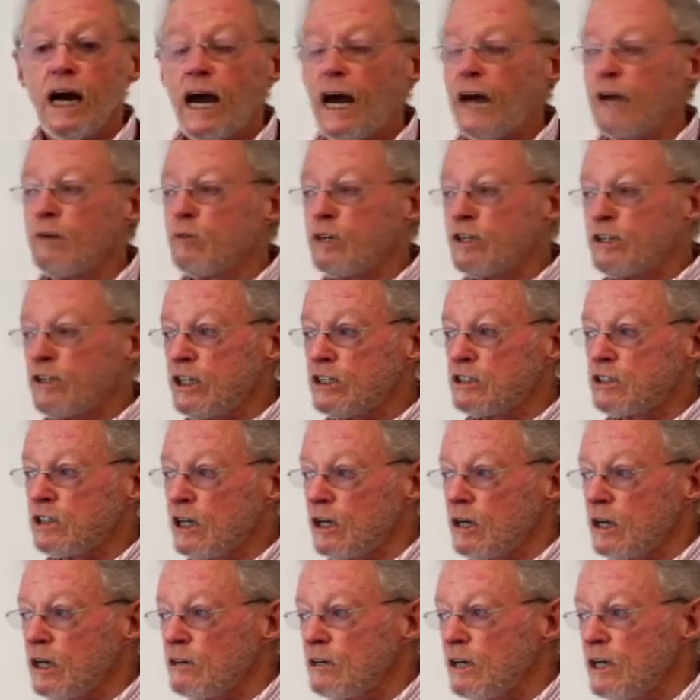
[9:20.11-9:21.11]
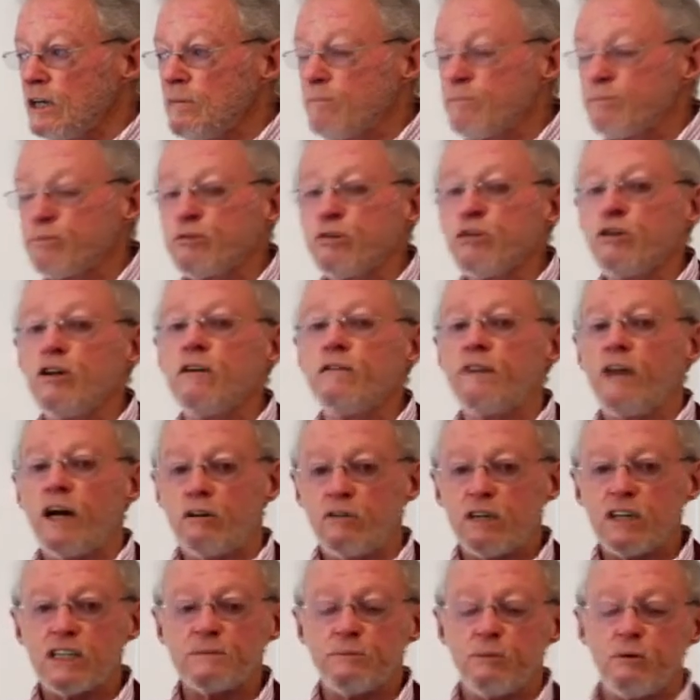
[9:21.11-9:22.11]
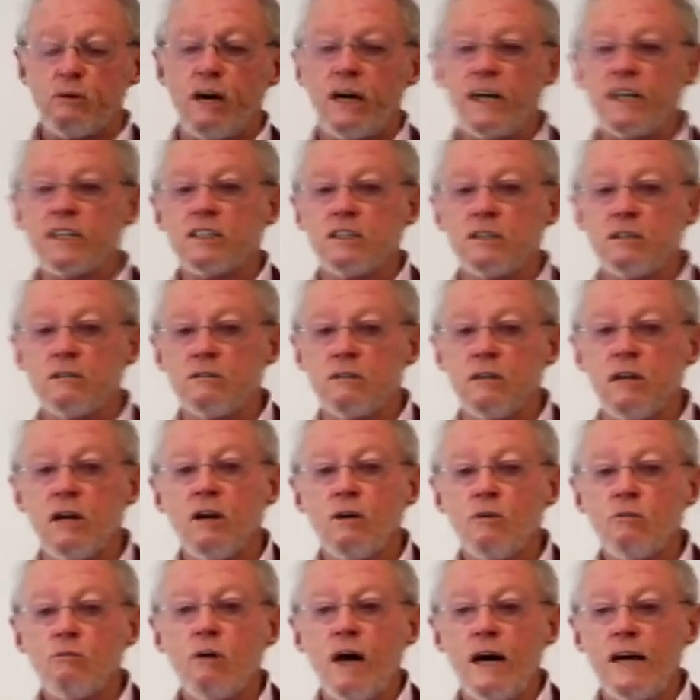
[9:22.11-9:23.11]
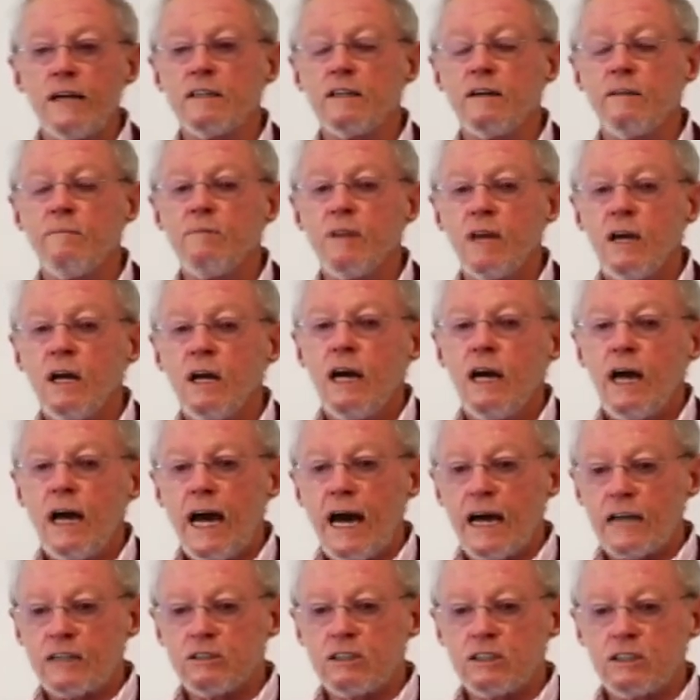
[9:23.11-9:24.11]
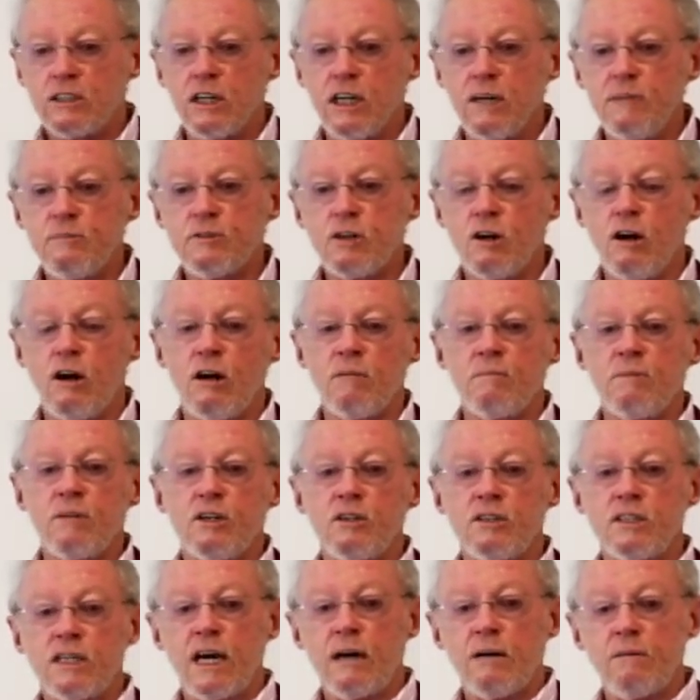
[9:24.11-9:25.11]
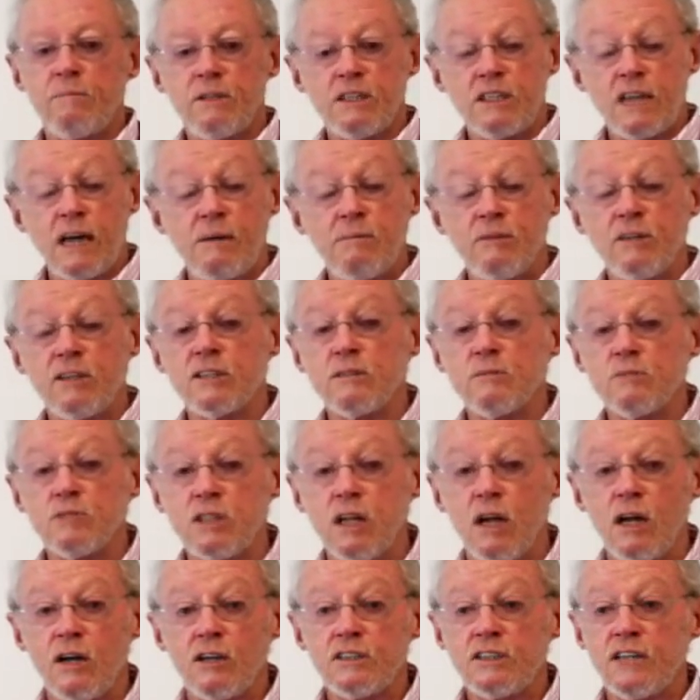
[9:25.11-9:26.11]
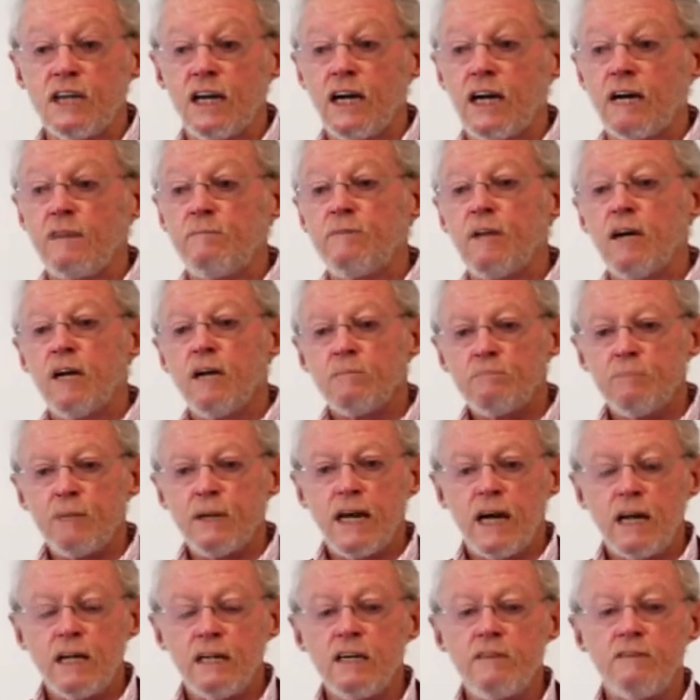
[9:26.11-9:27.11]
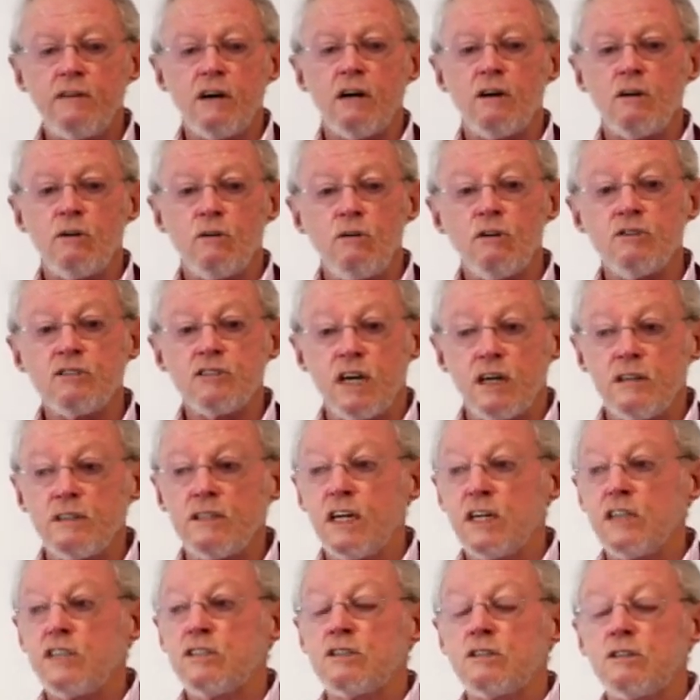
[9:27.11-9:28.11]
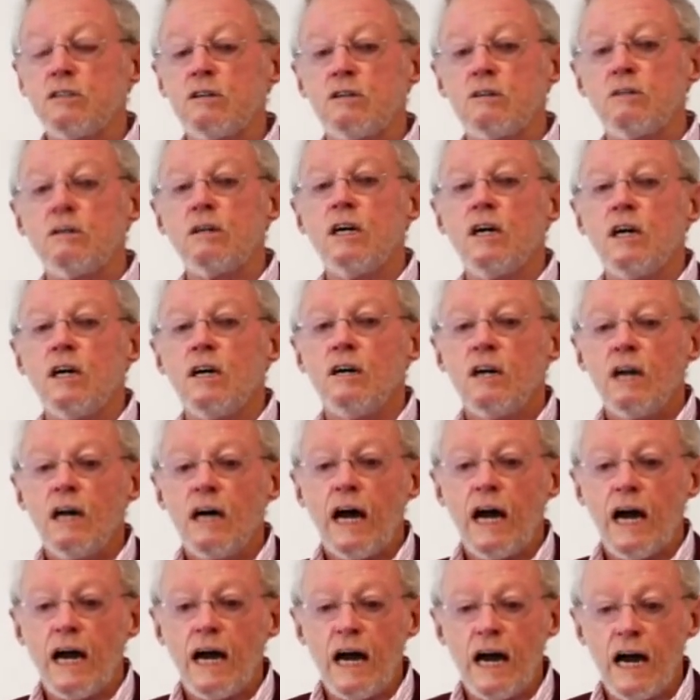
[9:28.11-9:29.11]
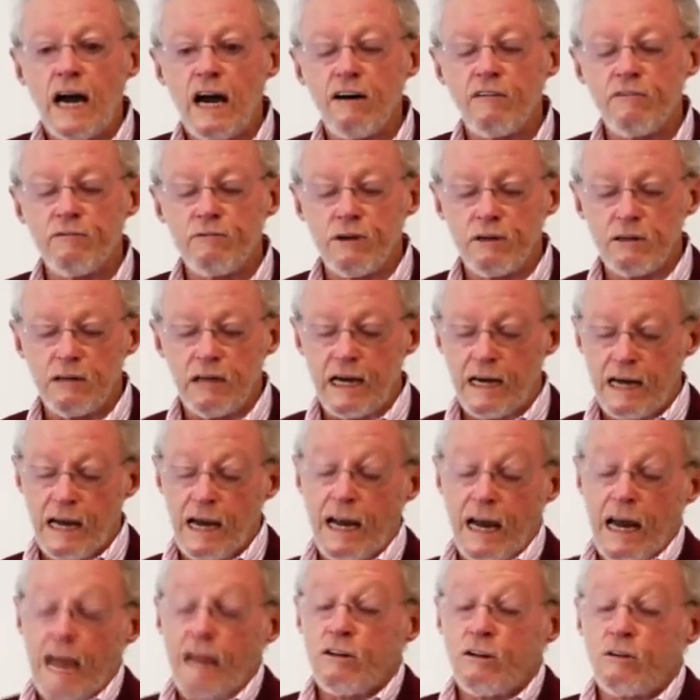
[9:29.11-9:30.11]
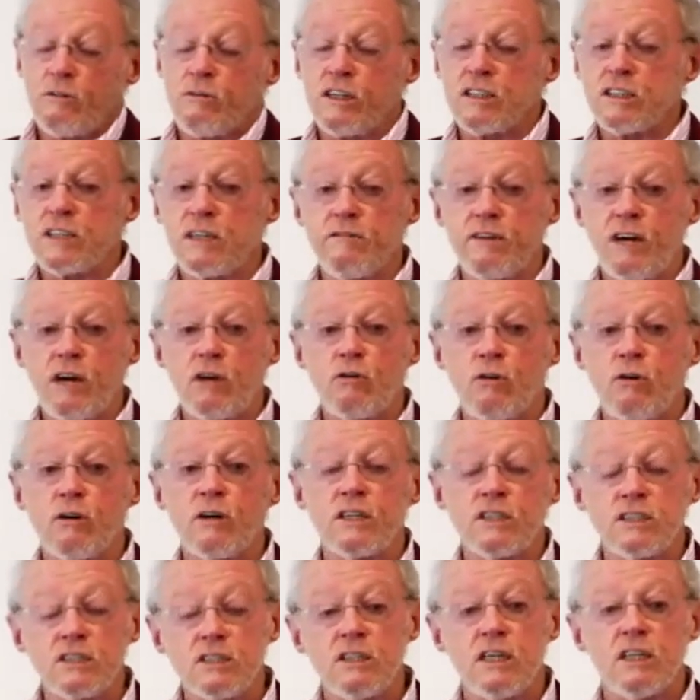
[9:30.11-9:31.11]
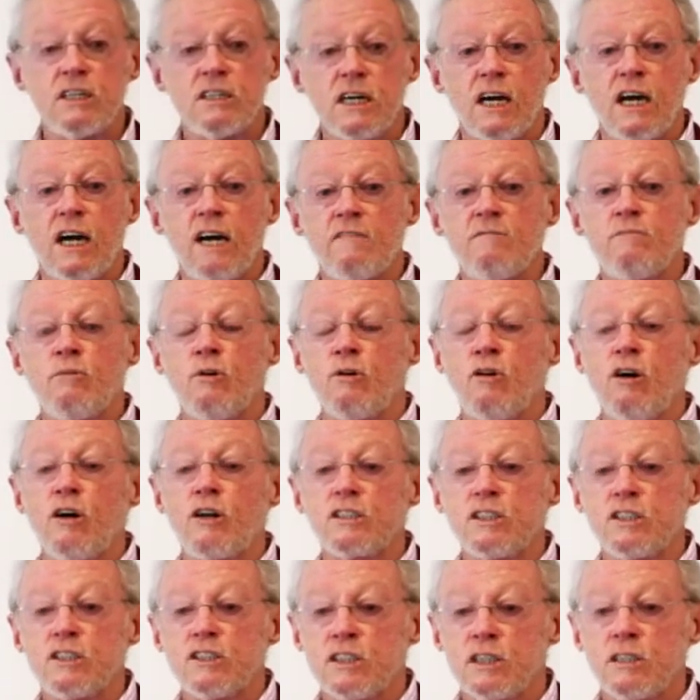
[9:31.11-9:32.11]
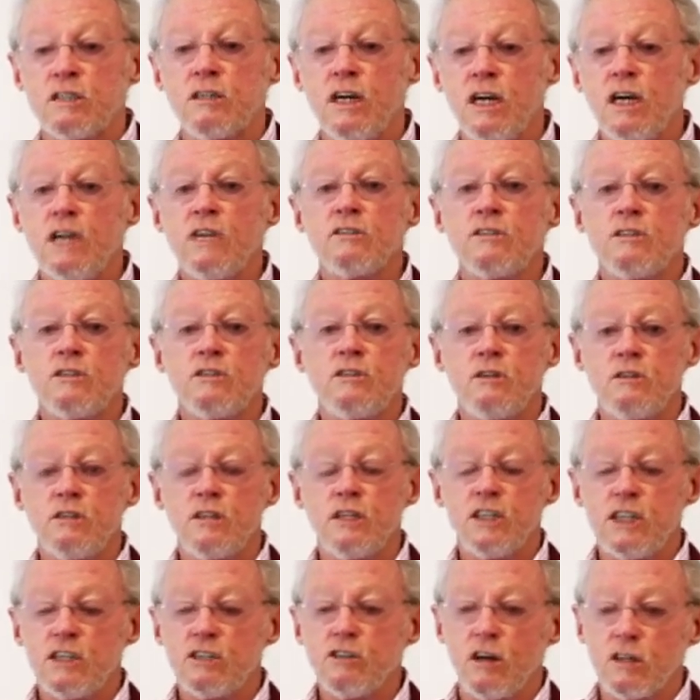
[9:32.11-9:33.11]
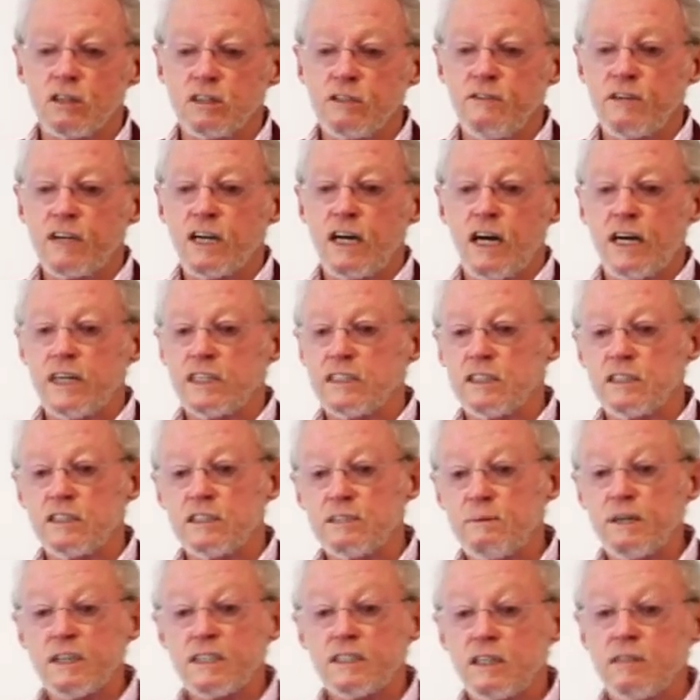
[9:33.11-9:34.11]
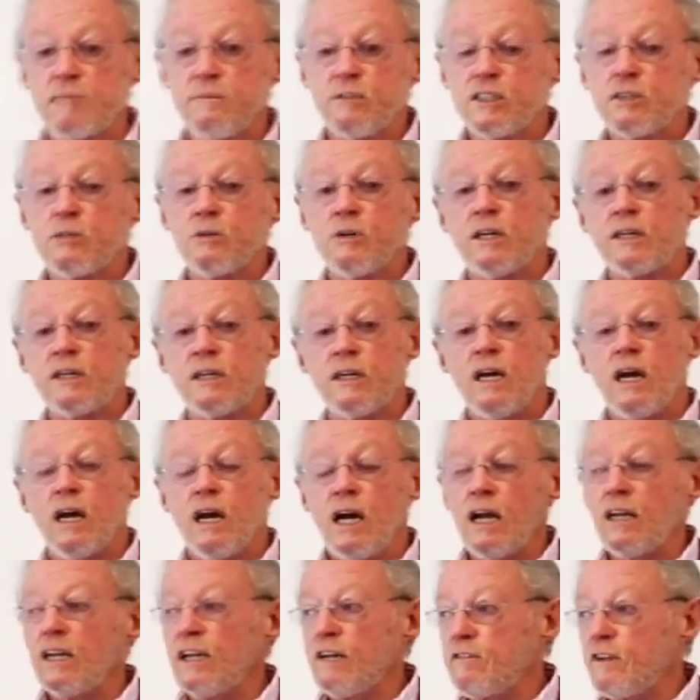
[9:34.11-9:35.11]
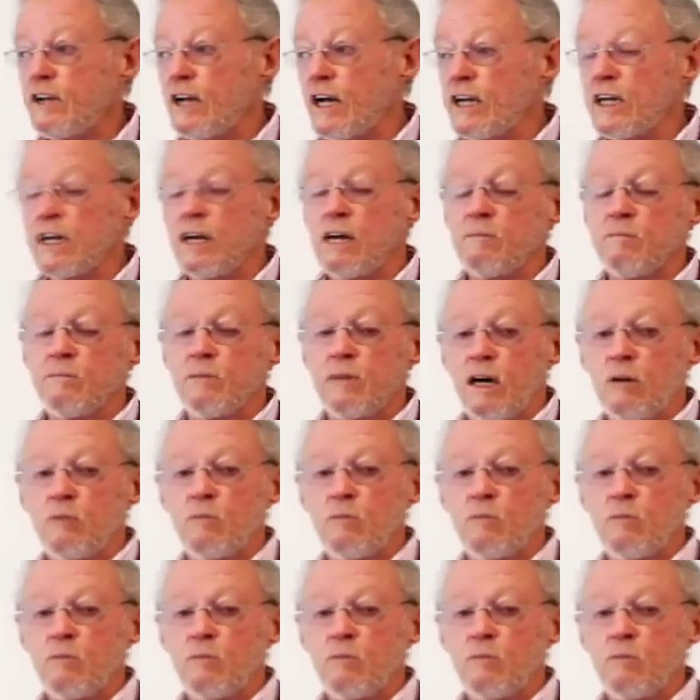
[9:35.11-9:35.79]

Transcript: and we need to improve our respiration rate at sleep time, because our metabolism slows down, but our liver also needs to have, and the rest of our organs need to have more oxygen to do the detoxification, especially between 11 a.m.